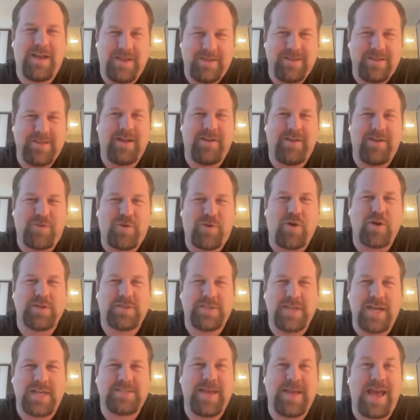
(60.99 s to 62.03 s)
Of course,
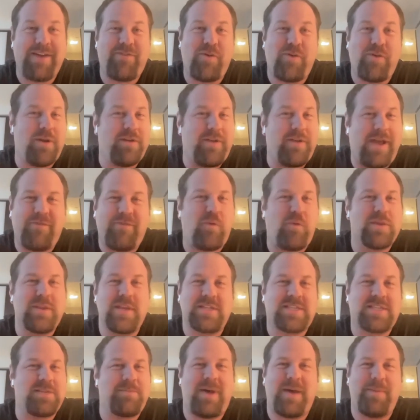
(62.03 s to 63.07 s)
yes. Everyone,
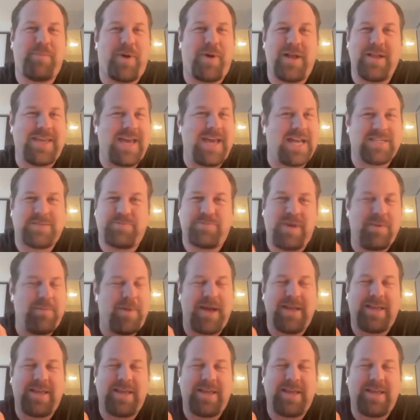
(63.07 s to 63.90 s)
listen to my podcast. Be my